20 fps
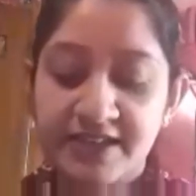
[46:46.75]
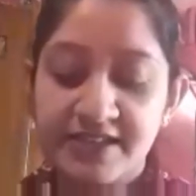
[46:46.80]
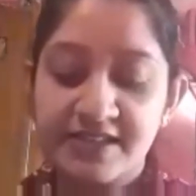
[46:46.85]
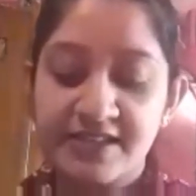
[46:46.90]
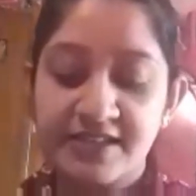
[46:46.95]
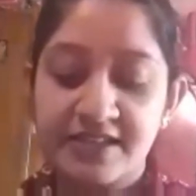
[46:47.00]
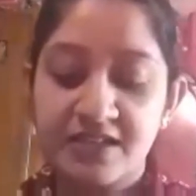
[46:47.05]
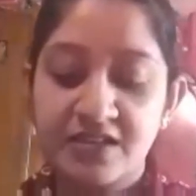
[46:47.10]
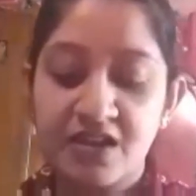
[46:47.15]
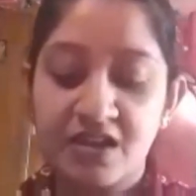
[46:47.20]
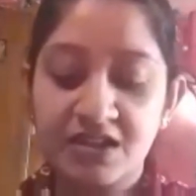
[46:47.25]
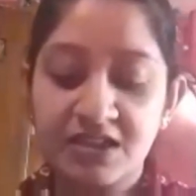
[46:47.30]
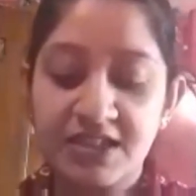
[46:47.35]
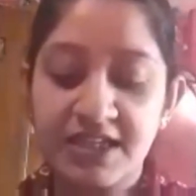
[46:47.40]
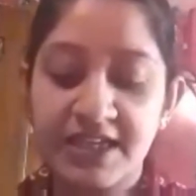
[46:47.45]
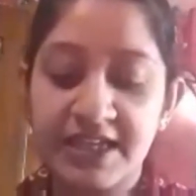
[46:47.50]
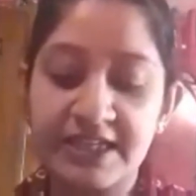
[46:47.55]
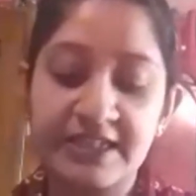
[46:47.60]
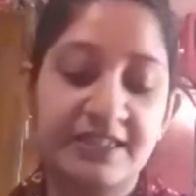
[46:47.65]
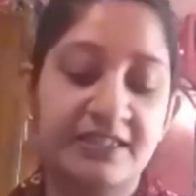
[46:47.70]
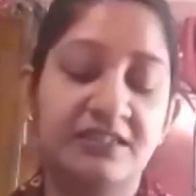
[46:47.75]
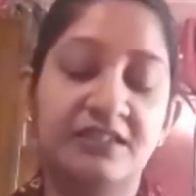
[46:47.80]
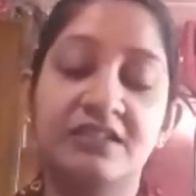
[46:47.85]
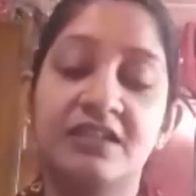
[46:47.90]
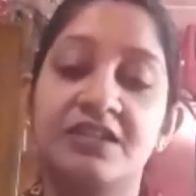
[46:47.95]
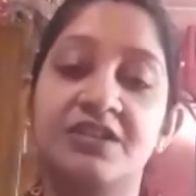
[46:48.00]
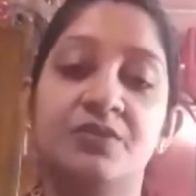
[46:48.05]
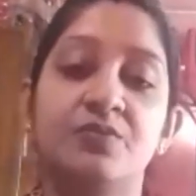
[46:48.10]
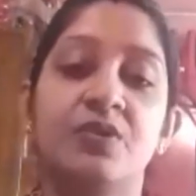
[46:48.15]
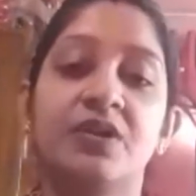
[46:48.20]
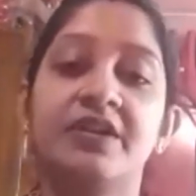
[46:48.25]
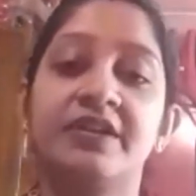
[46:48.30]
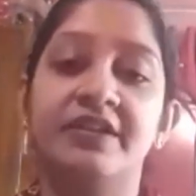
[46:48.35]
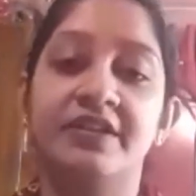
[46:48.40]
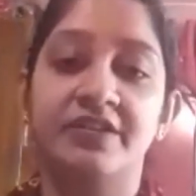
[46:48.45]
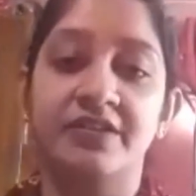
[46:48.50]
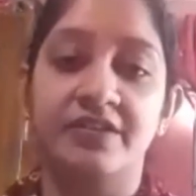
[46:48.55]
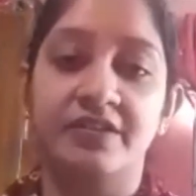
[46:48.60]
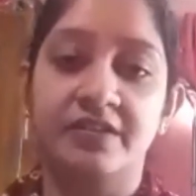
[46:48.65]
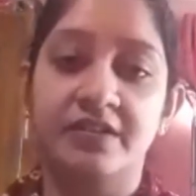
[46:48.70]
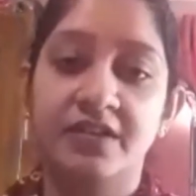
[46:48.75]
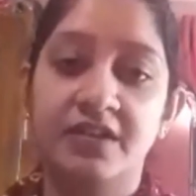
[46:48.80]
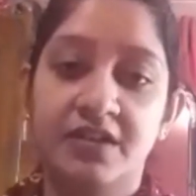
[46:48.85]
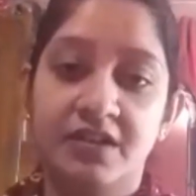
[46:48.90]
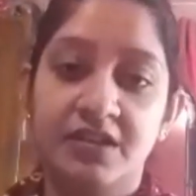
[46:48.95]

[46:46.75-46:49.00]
is not hidden that you are here.